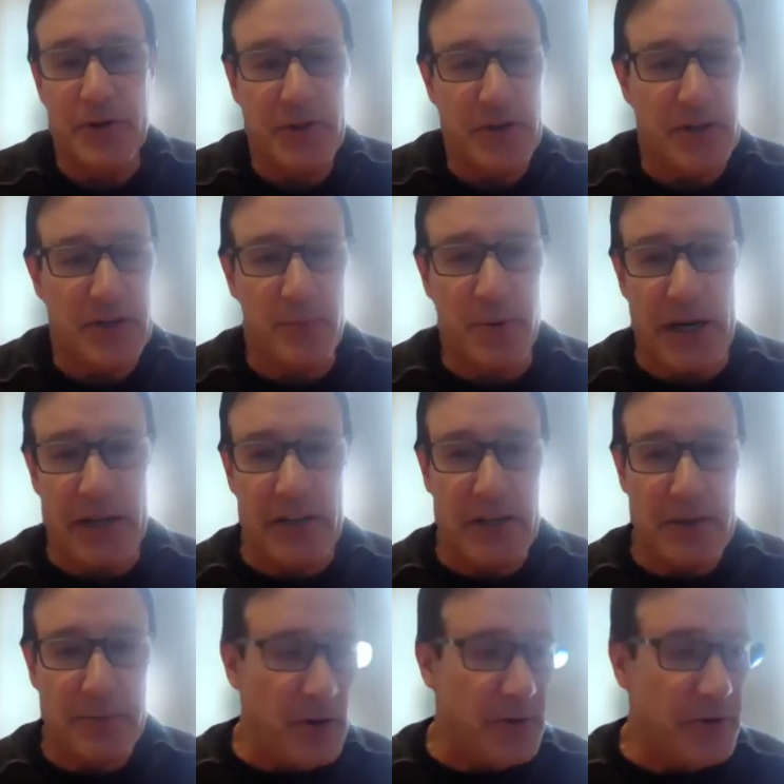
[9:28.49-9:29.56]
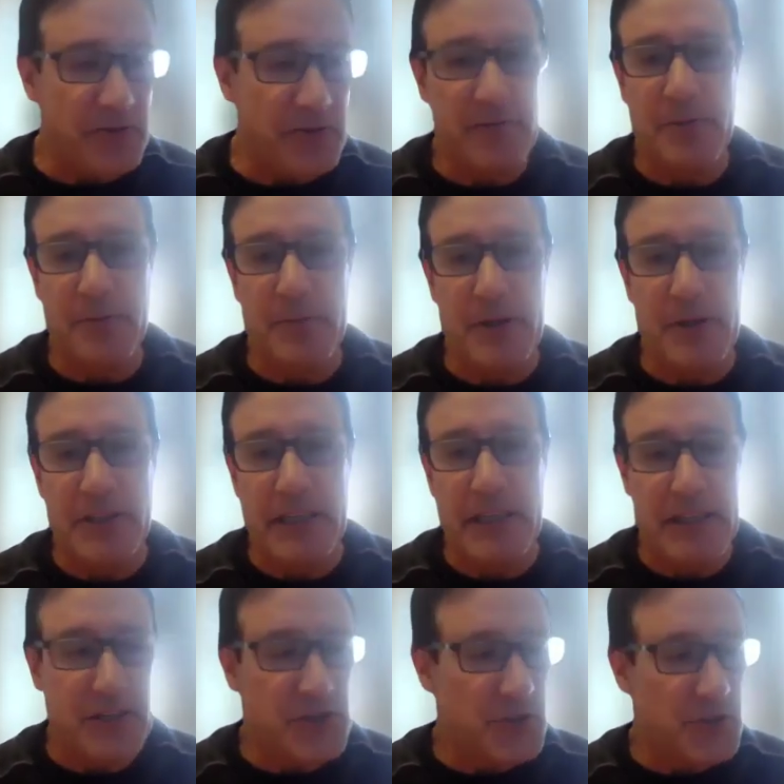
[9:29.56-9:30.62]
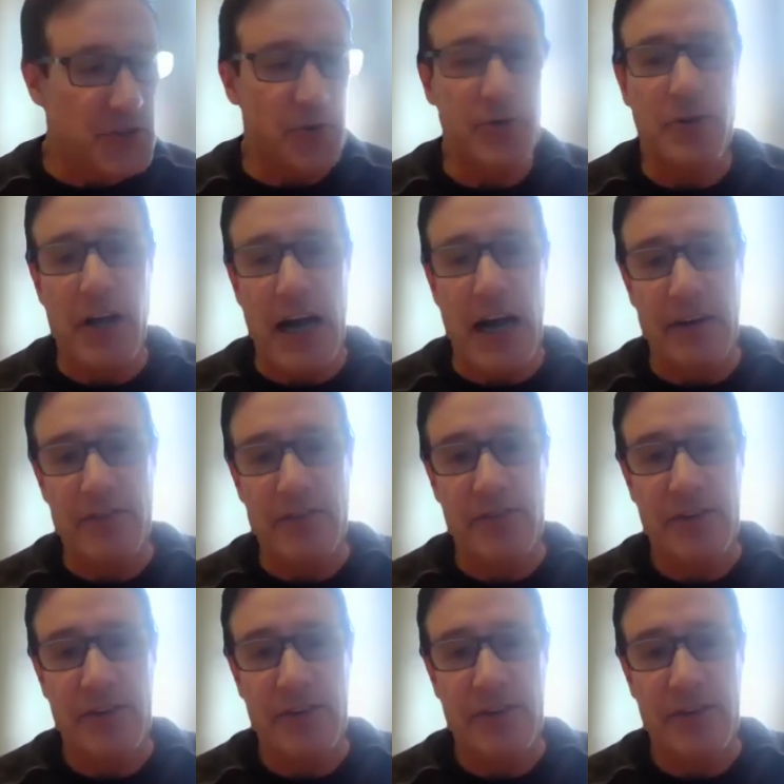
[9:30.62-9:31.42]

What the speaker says: You could break the components of a building into shorter lives.